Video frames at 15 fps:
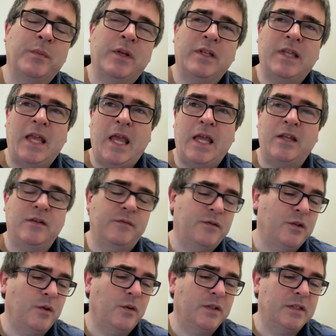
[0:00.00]
bit at the end of
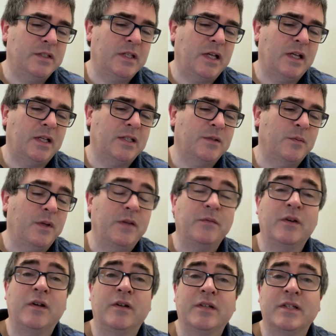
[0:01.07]
John 6 whenever